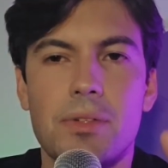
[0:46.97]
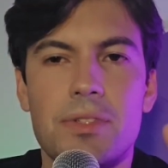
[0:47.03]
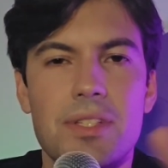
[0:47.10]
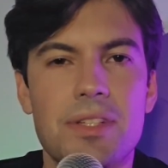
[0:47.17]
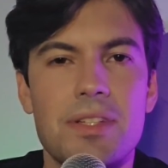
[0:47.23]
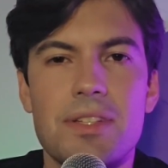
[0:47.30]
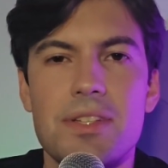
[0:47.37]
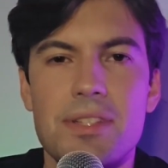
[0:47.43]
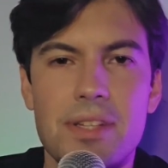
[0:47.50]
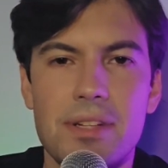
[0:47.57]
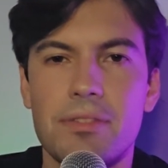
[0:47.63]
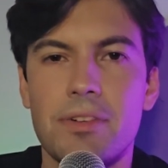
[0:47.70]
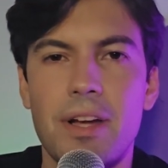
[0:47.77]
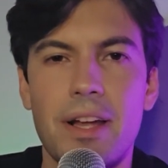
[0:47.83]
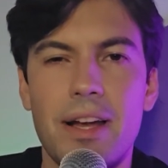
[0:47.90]
didn't
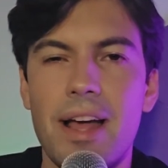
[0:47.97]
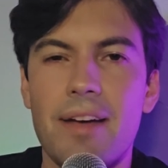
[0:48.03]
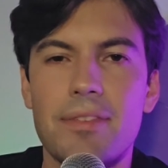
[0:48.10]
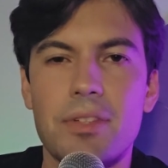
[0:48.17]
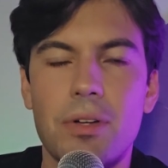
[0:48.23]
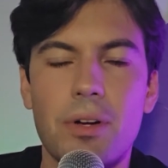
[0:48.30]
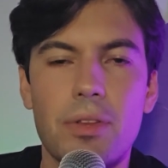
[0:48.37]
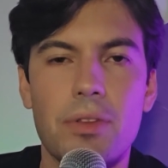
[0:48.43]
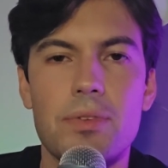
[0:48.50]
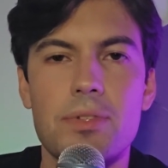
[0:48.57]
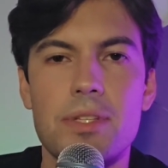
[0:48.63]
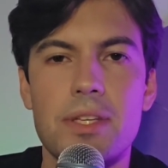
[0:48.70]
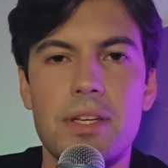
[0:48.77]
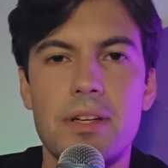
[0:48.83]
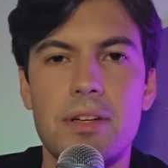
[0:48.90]
sit right after all
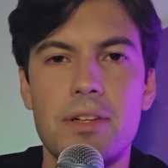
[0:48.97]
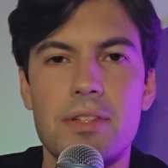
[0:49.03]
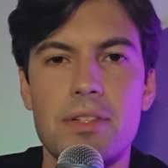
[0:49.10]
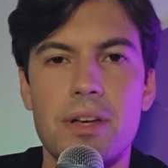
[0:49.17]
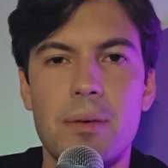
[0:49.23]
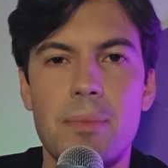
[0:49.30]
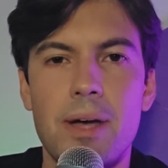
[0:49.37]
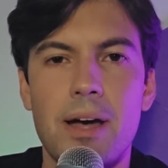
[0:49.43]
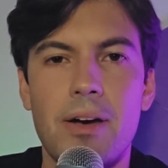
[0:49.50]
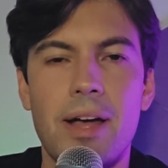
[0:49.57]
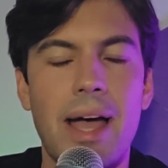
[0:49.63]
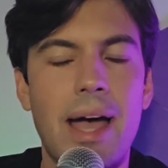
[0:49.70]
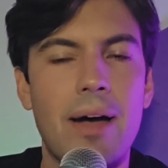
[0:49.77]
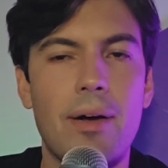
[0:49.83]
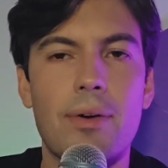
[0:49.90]
those years
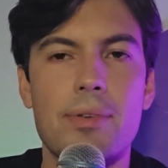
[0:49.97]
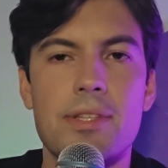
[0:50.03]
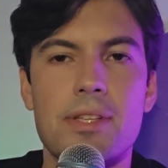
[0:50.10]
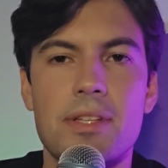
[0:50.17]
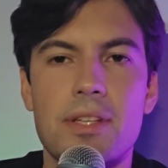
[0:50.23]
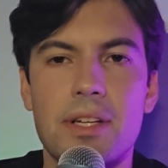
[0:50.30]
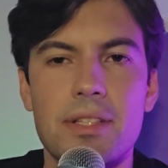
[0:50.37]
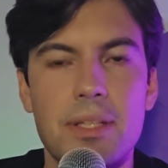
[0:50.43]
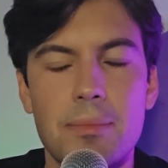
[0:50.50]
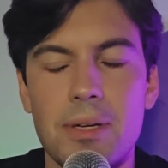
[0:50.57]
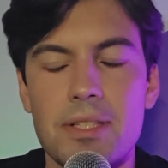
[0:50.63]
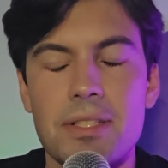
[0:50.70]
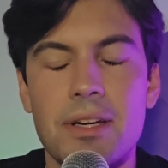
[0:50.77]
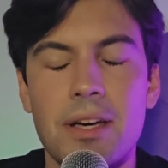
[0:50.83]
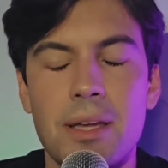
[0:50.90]
about how I was conducting
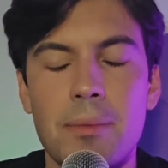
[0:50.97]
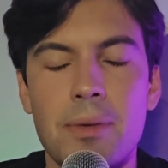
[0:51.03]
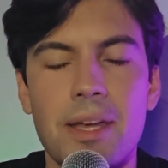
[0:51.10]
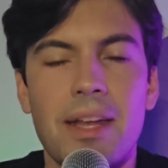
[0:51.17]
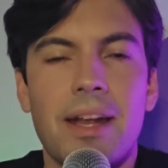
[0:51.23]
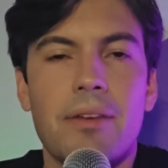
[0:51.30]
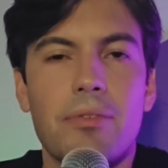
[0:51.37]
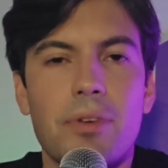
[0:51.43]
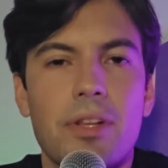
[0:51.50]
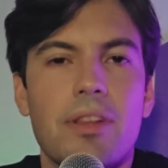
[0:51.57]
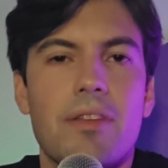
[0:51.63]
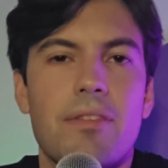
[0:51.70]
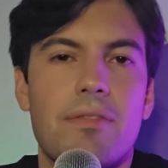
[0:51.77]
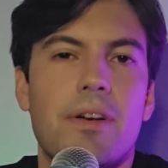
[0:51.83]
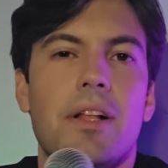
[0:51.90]
my time, and I
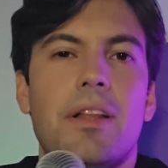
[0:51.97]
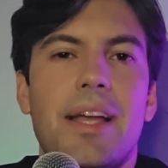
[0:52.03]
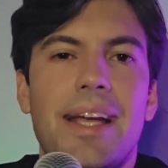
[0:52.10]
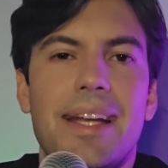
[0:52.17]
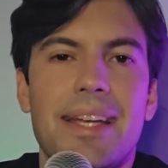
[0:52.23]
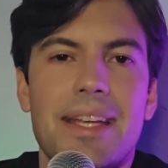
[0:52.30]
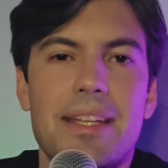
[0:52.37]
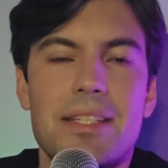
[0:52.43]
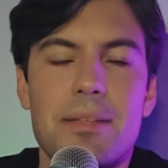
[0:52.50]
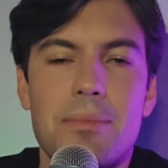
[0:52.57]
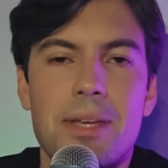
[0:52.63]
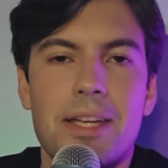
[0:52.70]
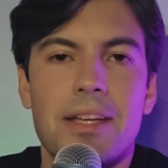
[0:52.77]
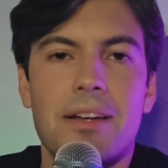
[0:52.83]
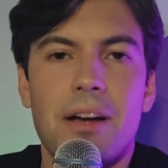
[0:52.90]
really felt like I needed to
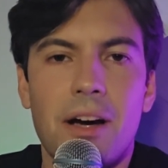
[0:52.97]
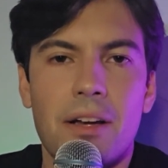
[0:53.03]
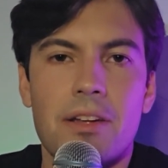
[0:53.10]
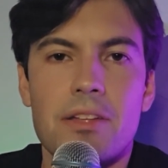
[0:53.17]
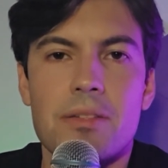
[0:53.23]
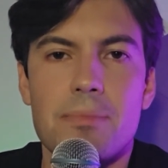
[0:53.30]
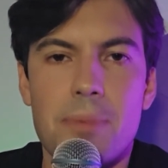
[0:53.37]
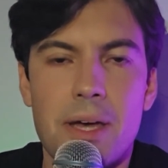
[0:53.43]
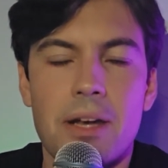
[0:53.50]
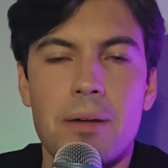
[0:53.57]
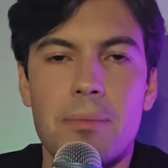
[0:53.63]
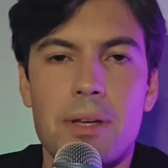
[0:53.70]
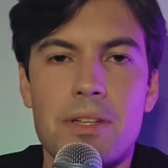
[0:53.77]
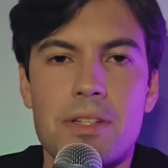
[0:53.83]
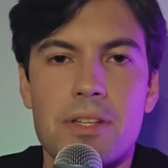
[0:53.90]
make an honest bet
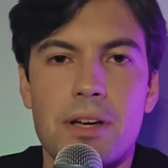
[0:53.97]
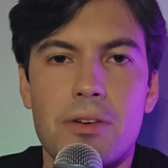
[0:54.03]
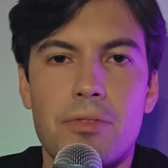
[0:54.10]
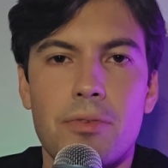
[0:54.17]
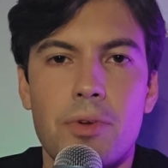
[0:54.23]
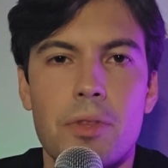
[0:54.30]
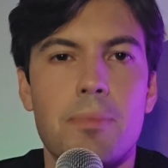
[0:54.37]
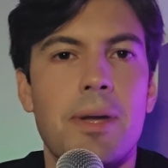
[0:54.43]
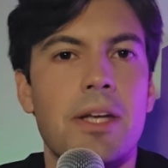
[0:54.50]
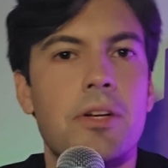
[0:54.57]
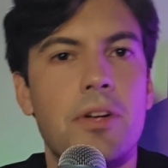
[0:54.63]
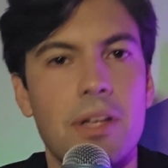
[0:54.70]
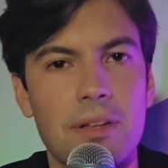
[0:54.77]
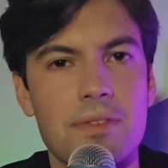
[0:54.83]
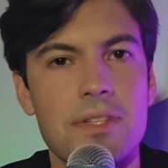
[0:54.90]
on myself with my
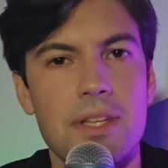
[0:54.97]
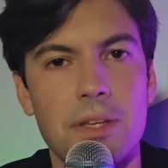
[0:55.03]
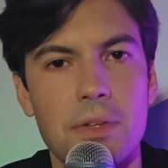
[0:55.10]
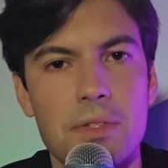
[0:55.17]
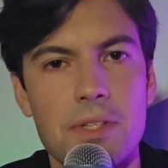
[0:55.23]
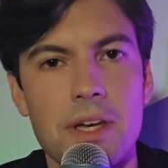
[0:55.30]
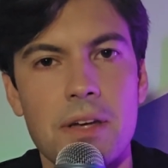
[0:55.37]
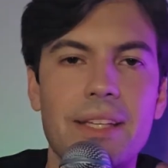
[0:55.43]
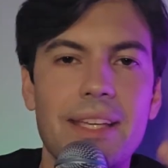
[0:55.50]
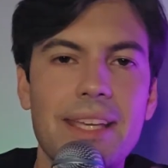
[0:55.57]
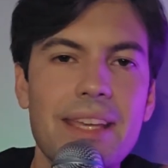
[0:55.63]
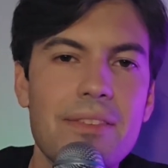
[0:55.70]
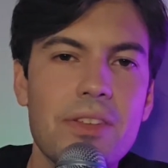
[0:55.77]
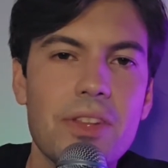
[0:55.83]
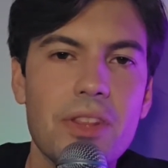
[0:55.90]
creative skill set.
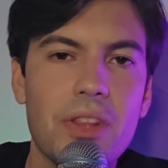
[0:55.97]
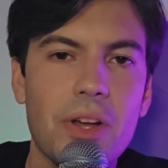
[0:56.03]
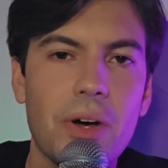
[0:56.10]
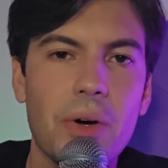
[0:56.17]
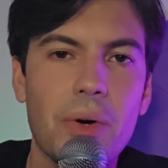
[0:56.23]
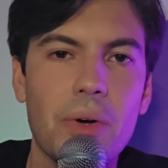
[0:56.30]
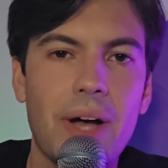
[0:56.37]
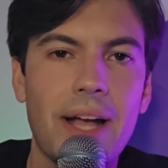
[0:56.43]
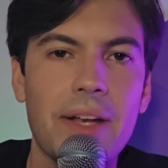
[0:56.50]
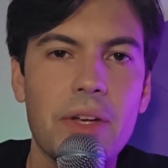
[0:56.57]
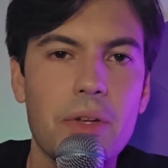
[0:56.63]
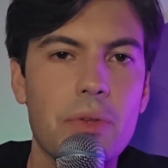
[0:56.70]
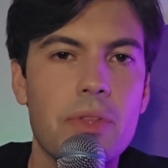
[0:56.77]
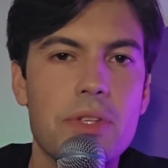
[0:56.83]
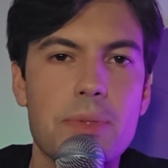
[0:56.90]
Even though I
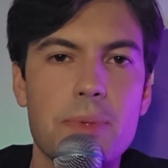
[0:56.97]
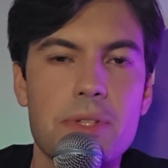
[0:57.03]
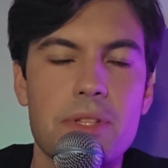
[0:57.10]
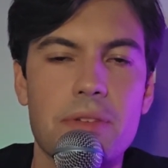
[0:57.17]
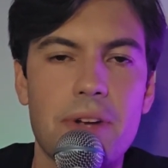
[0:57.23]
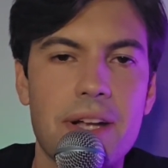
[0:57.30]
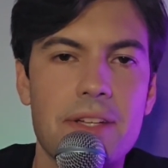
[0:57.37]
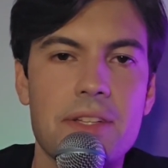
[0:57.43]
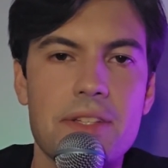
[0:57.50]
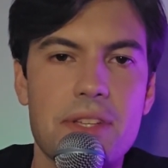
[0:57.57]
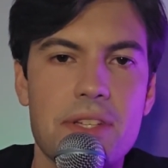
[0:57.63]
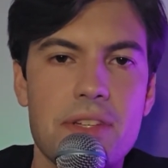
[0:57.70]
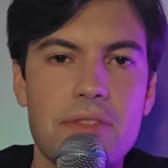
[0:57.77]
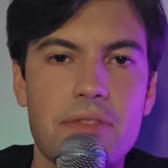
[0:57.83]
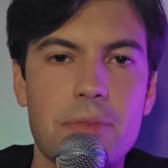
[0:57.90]
knew this was the right
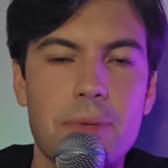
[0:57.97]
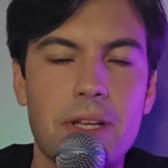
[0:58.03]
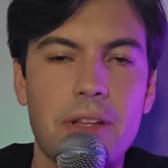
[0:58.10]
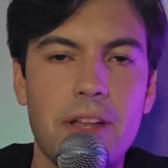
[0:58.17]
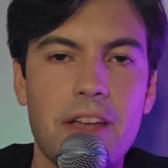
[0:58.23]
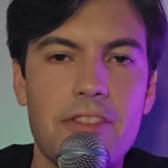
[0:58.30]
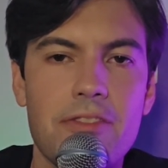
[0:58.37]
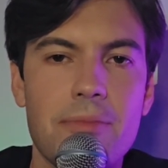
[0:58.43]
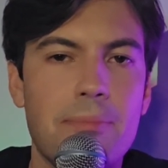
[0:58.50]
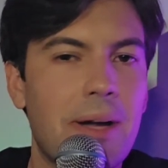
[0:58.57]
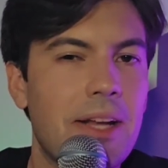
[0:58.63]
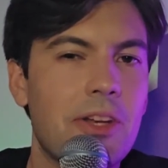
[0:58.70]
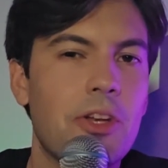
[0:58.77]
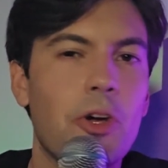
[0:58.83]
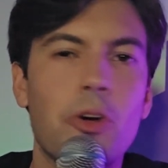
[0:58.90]
decision for my life,
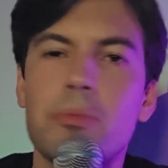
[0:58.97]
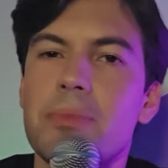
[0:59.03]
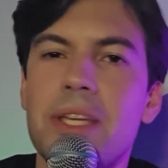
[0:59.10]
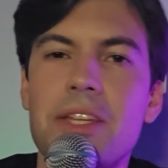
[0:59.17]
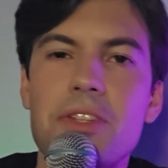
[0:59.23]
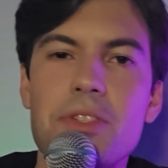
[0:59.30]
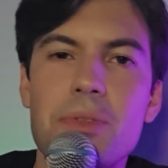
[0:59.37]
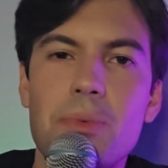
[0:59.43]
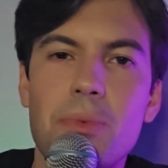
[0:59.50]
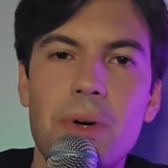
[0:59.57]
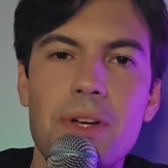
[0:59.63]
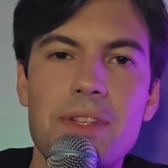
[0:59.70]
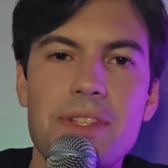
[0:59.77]
by no means was